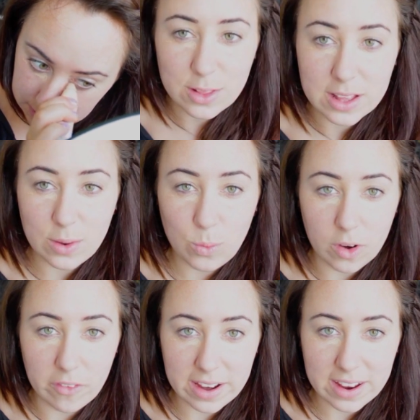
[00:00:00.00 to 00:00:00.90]
I look like a
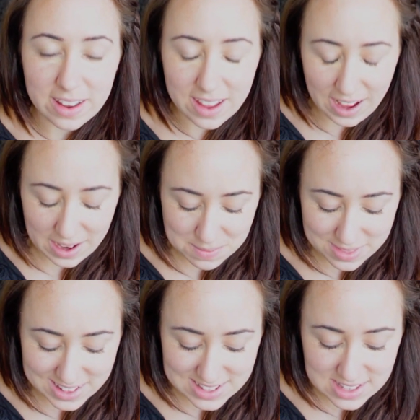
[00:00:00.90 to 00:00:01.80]
warrior.
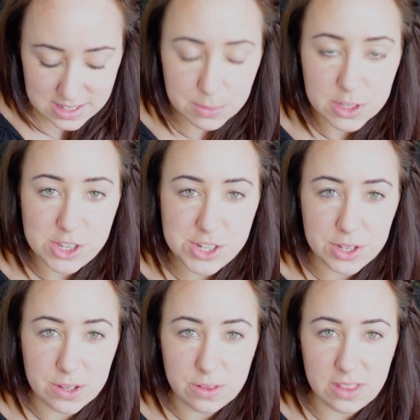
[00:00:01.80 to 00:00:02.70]
This is similar
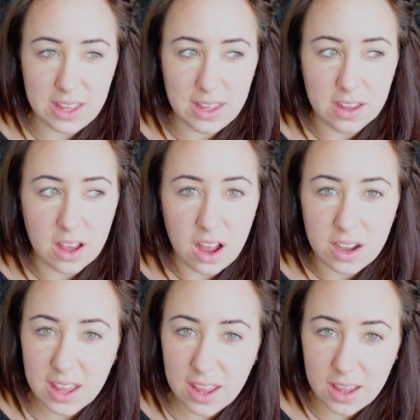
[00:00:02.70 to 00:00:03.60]
to the
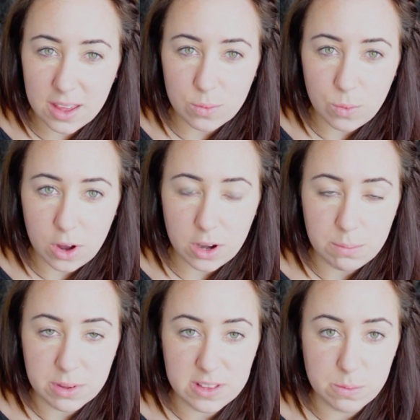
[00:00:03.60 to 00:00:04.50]
Garnier
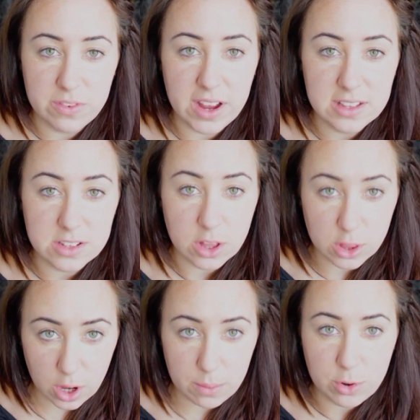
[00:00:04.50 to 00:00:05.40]
one, but this provides a
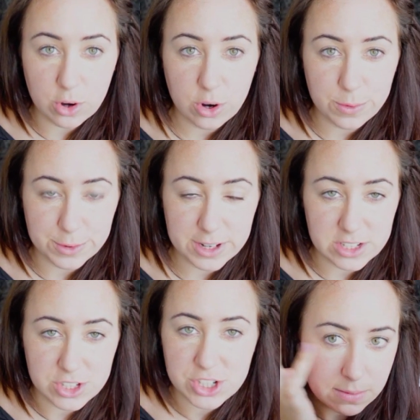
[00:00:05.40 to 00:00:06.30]
lot more coverage.